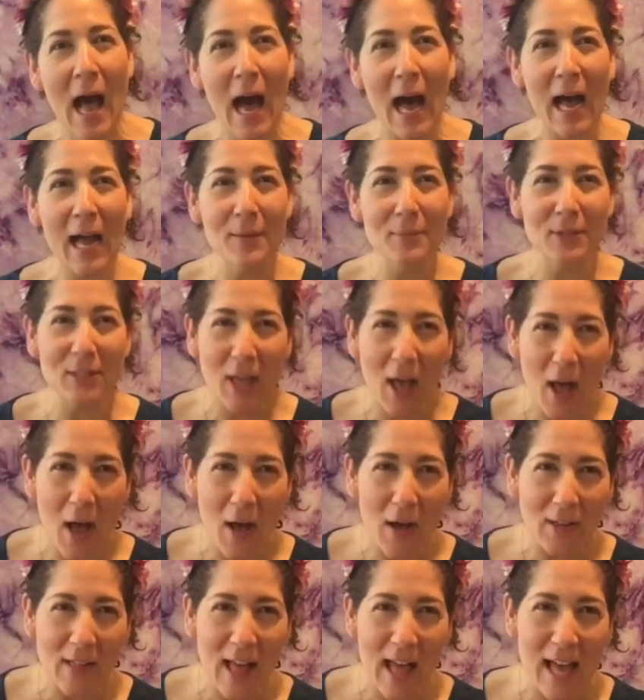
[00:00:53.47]
I'm so
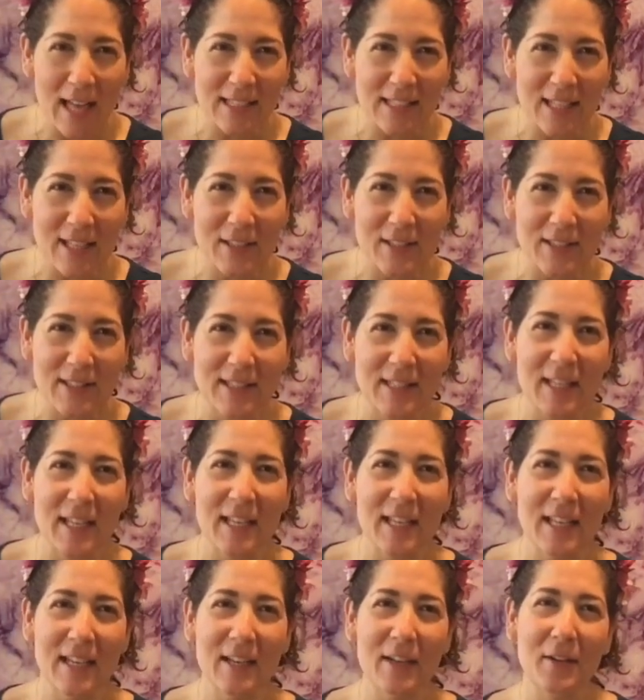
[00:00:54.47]
glad to
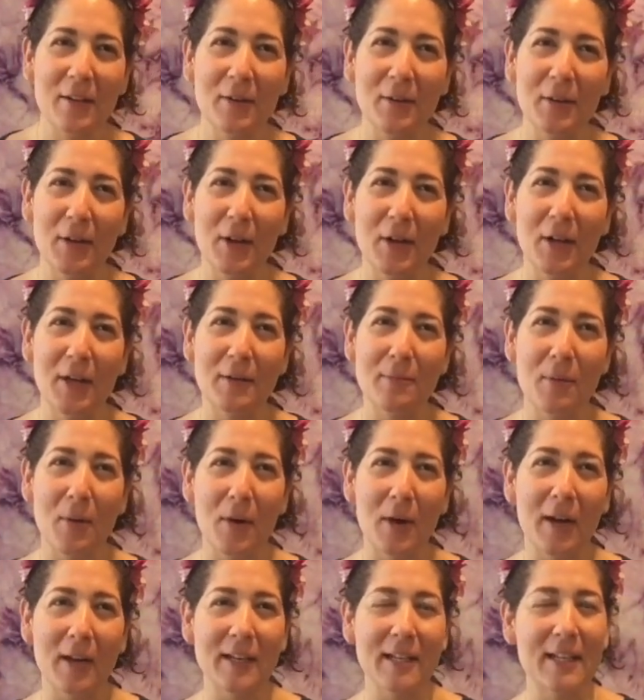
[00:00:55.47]
see you. Good
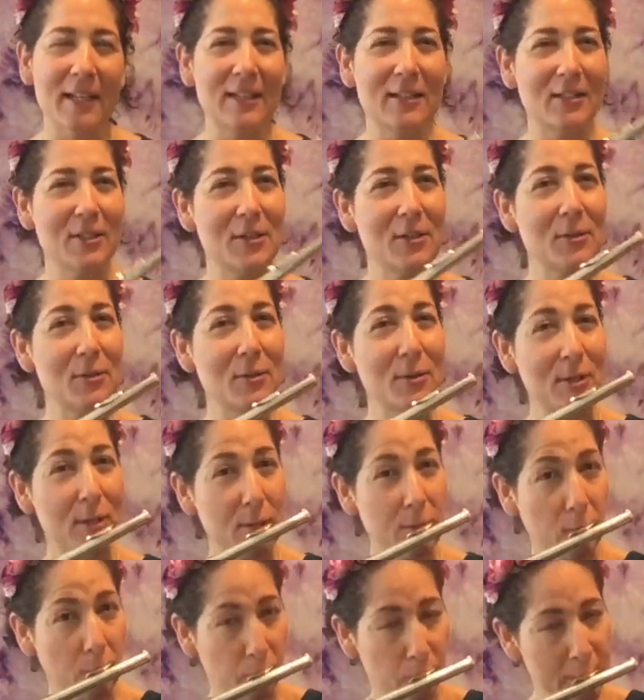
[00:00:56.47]
morning to
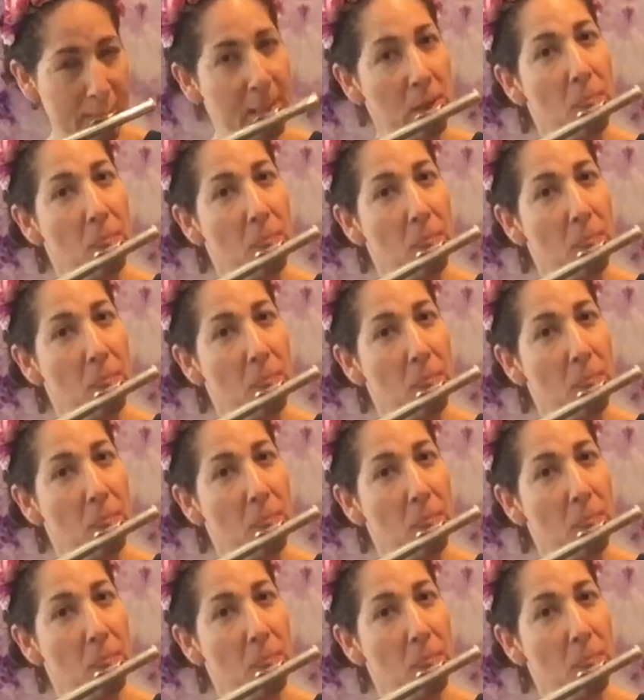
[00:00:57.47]
you.